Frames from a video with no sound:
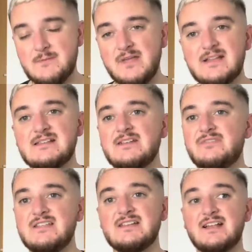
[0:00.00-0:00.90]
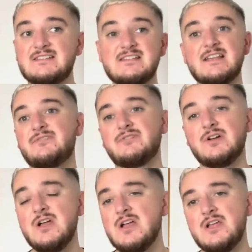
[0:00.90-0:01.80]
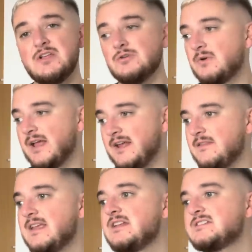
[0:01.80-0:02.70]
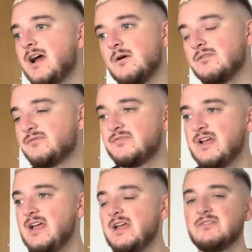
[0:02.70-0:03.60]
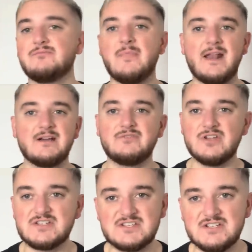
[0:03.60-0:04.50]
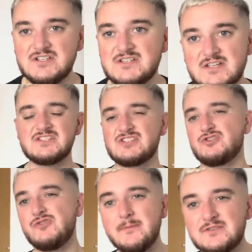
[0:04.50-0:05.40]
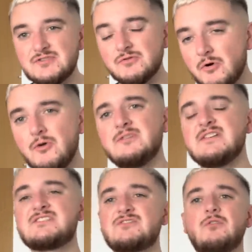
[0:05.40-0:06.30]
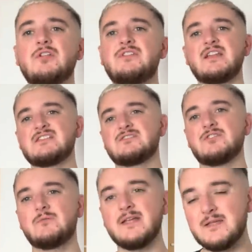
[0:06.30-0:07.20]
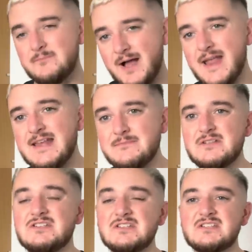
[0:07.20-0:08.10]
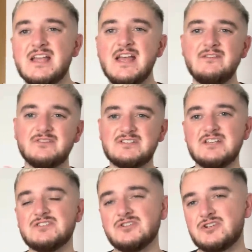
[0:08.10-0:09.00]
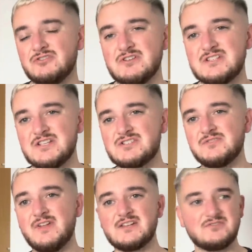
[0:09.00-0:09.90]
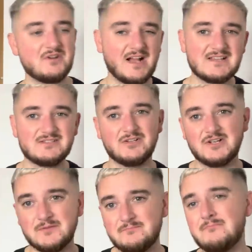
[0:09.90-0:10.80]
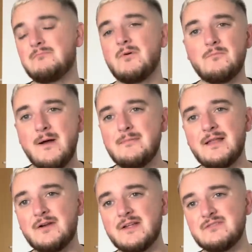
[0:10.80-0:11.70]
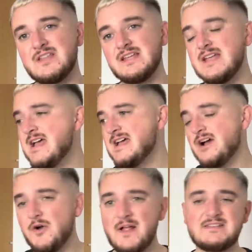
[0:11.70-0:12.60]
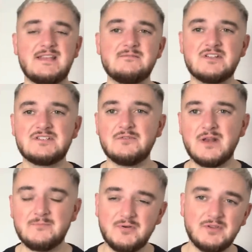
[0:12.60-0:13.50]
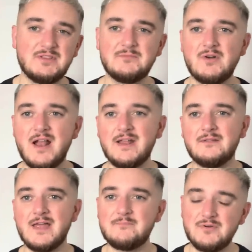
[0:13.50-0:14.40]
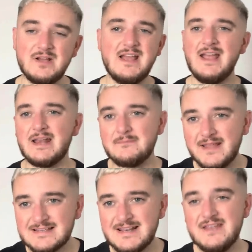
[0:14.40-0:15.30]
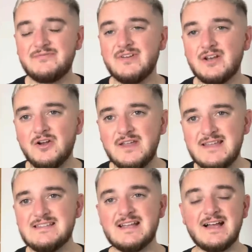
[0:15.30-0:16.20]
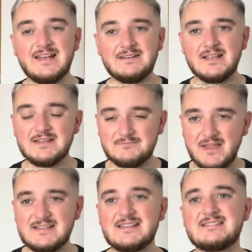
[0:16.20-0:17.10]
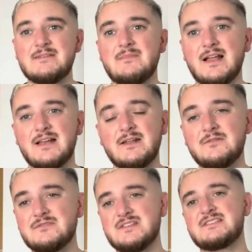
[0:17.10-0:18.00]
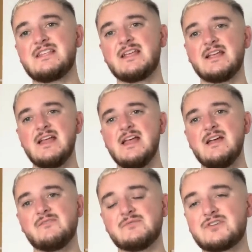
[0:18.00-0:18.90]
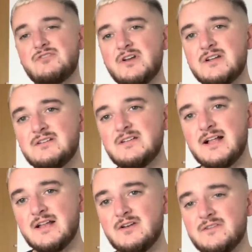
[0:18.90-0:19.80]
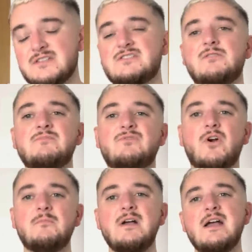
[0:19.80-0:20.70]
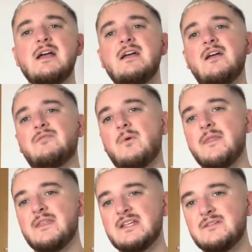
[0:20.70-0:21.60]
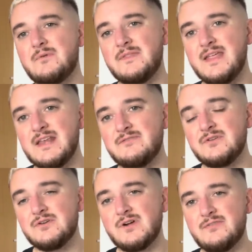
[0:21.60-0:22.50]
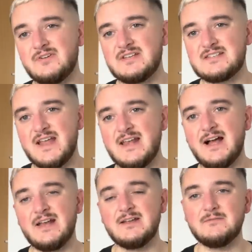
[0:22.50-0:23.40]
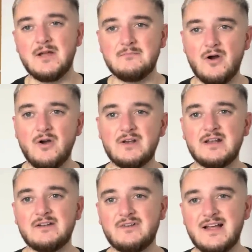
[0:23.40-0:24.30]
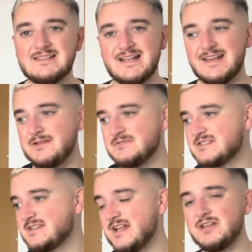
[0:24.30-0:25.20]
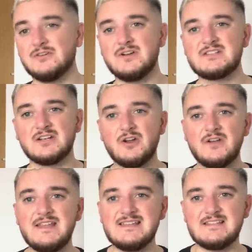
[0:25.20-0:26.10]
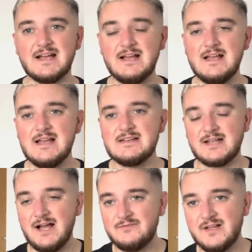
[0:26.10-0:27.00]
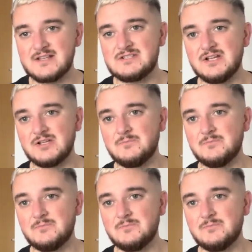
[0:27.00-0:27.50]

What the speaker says: makes life easier. It's easier for, you know, we're getting in the age now of metaverses and crypto, all these sort of things, you know, where you're buying images for digital currency and stuff like that. So Newcastle are to map that on everything. Other teams are doing it, putting the brand out there, and it makes life a lot easier and it makes it simpler. Now, there's this thing from the Chronicle that a lot of this comes from, of when they interviewed a graphic designer and a marketing advisor, and he was saying, you know, it's a lot easier to have that circle